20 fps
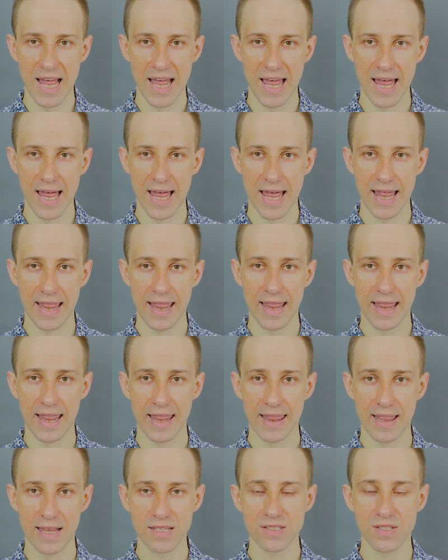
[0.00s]
And
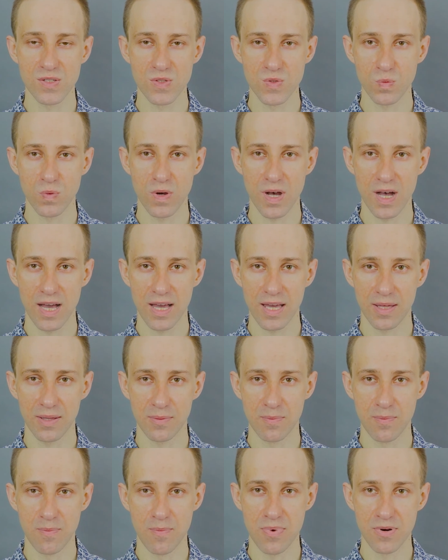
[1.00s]
this is
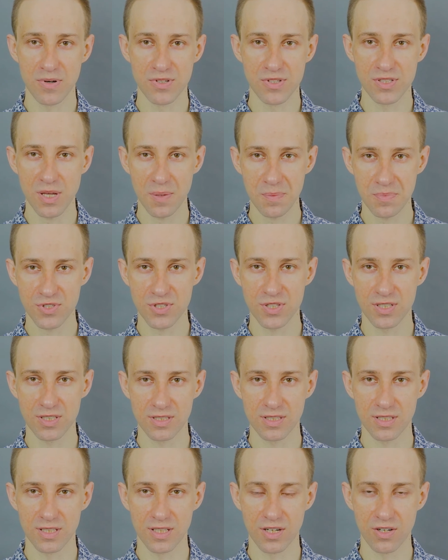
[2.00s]
why
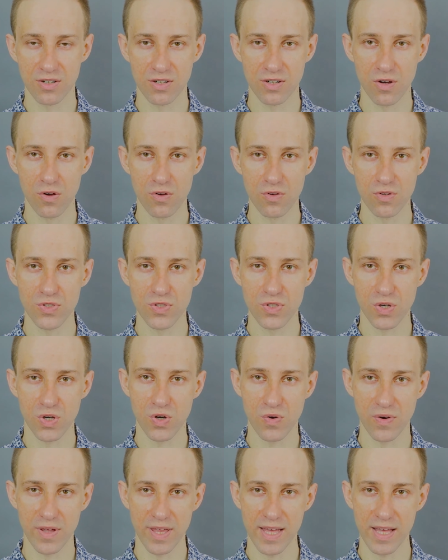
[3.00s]
perception also
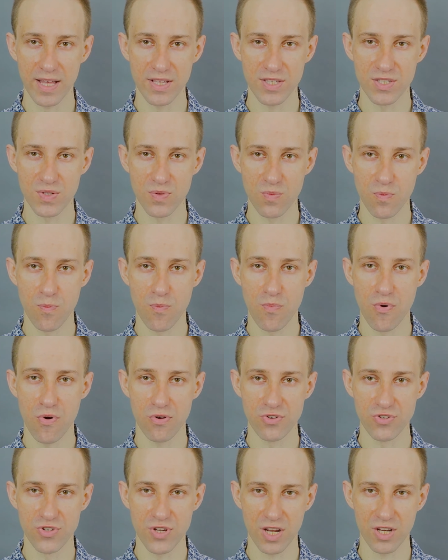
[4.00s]
creates
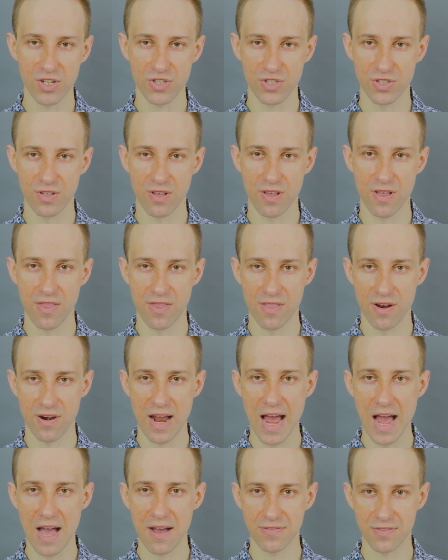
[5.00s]
projection
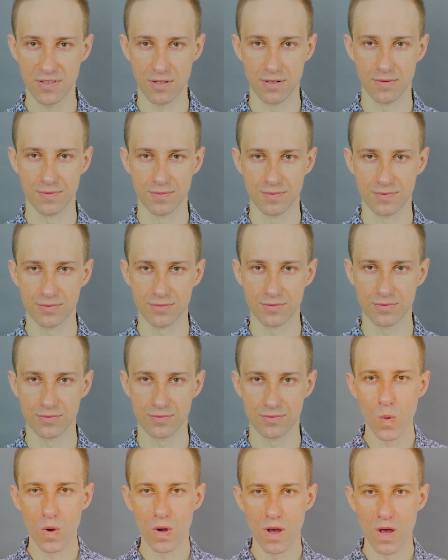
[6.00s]
thereafter.
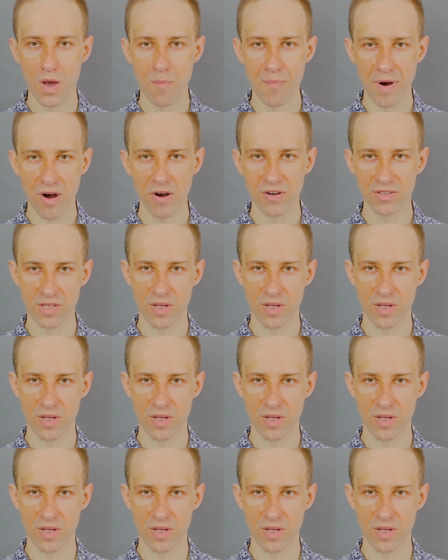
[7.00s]
About